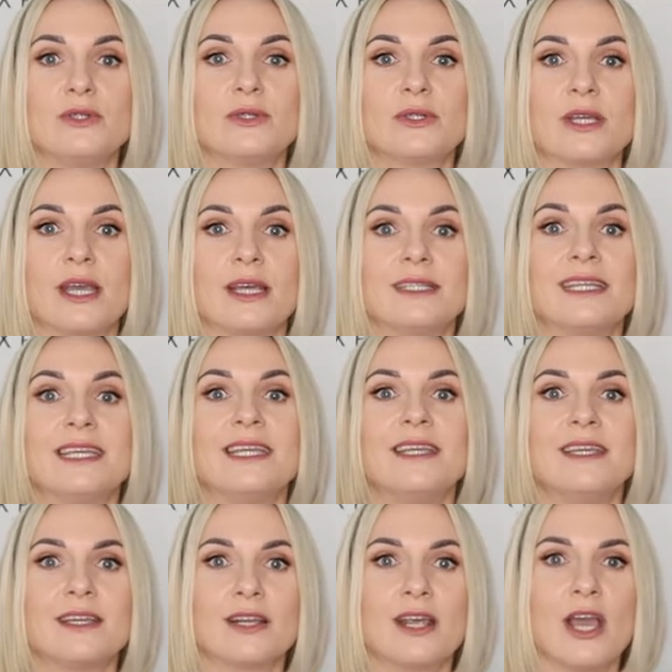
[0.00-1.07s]
you can
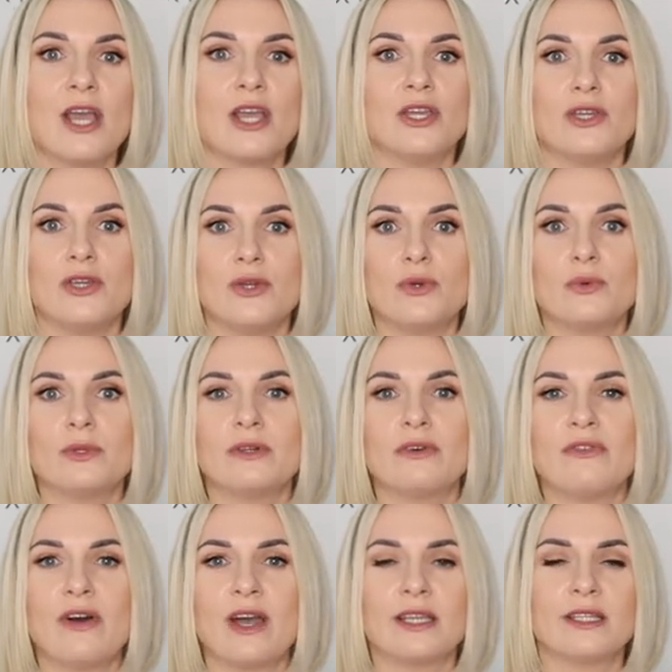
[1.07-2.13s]
hear, you will
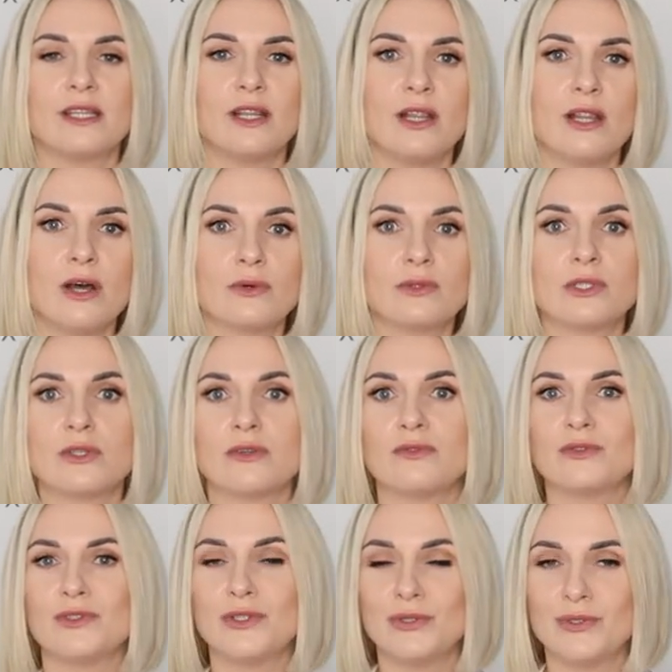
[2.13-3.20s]
find loads
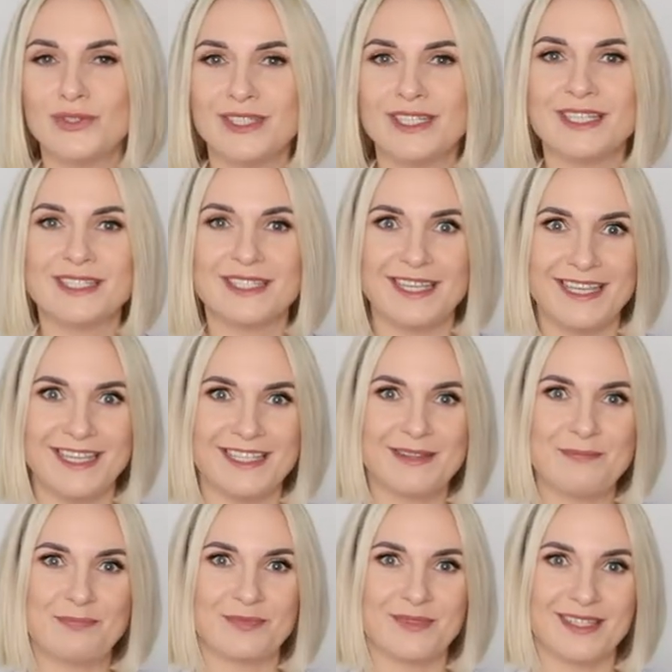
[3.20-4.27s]
of goodness
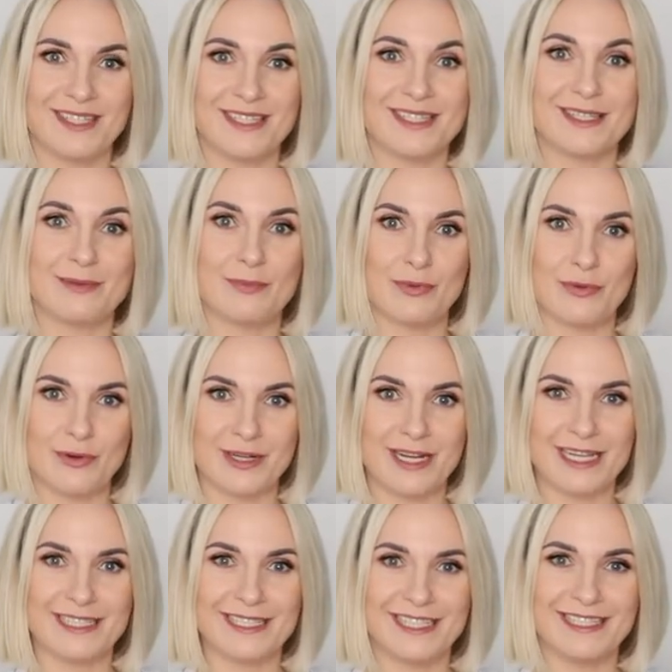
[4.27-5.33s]
in this
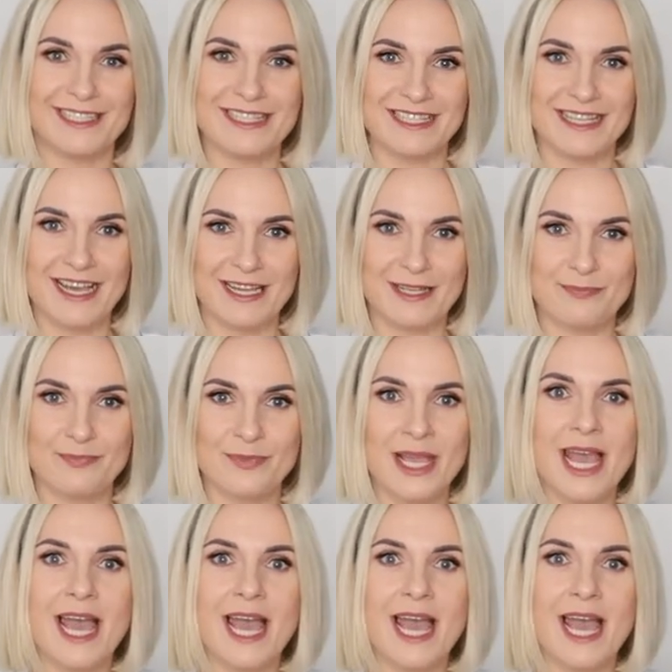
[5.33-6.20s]
products in this line.